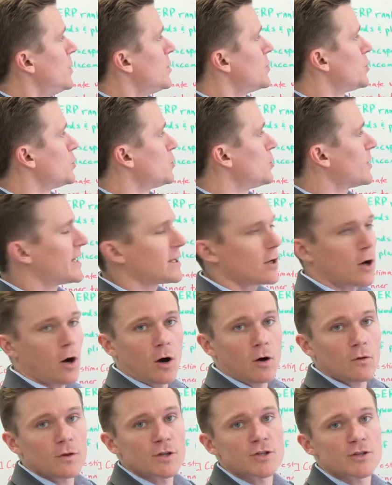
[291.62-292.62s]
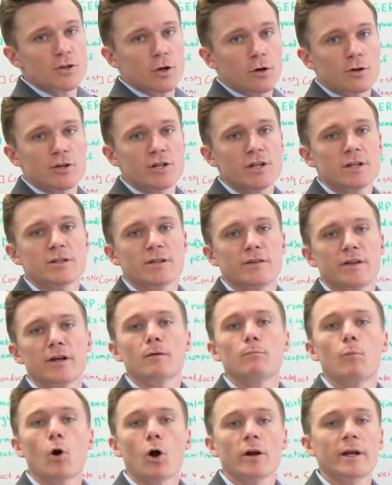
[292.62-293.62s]
to look at all the searches in
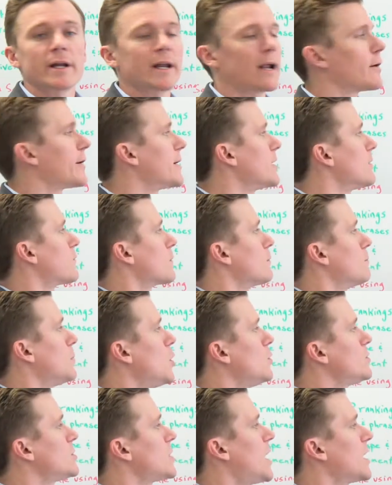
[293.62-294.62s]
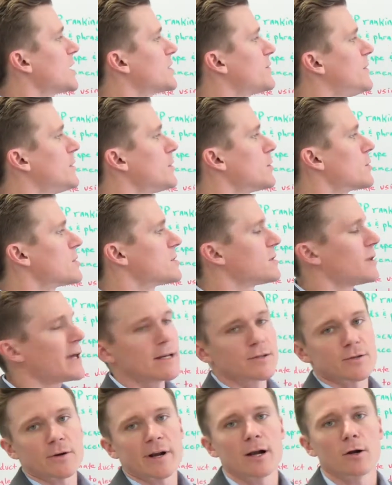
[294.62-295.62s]
their market area for Botox, fillers,
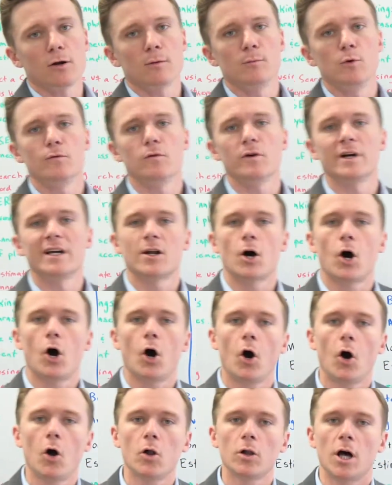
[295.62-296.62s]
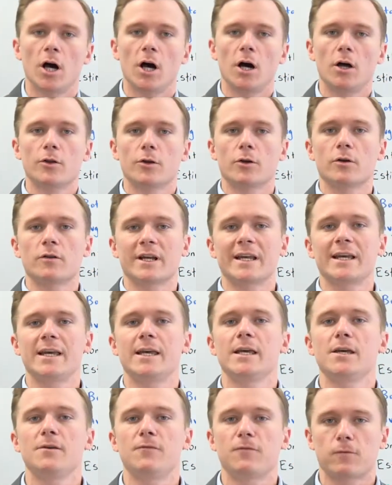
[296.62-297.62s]
laser hair removal, and all other
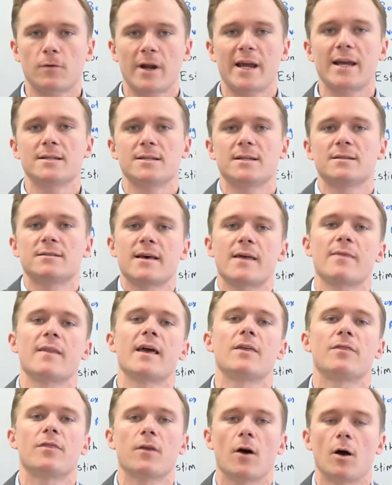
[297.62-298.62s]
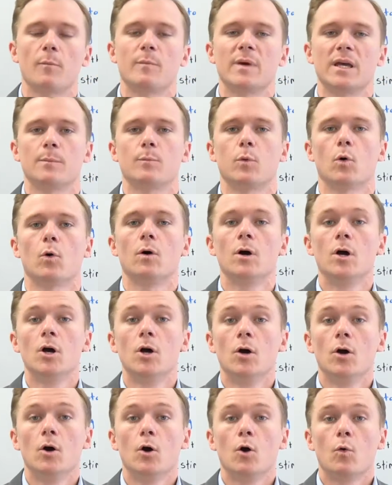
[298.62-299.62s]
key phrases that they thought people
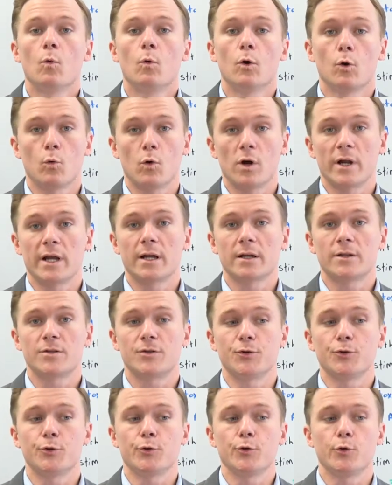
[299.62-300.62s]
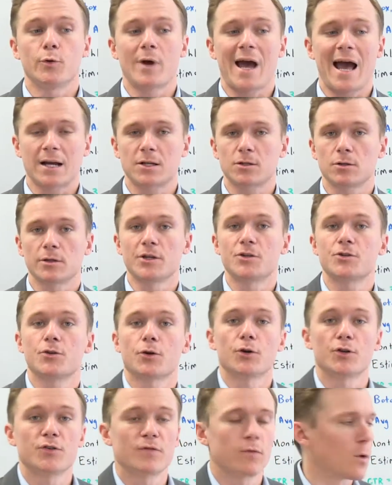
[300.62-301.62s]
were wanting to actually
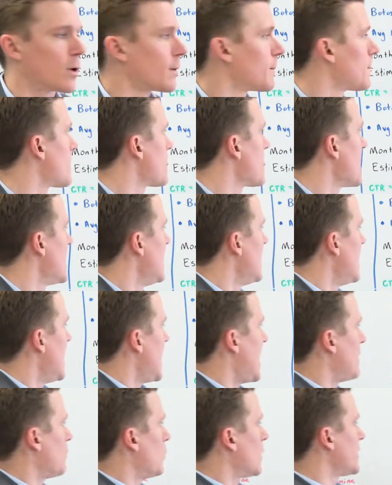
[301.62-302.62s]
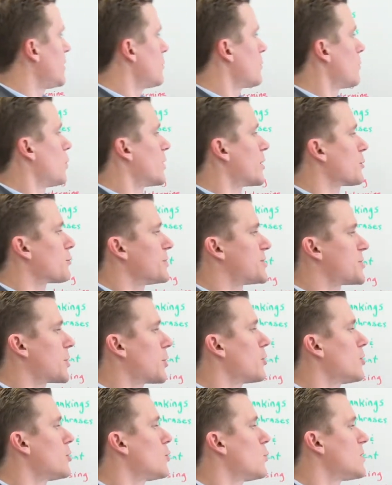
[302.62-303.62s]
search for. And what it
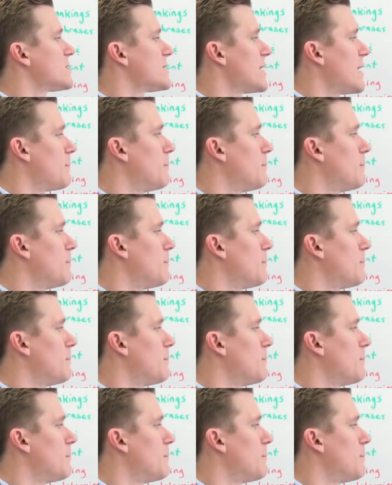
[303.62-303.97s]
returned was that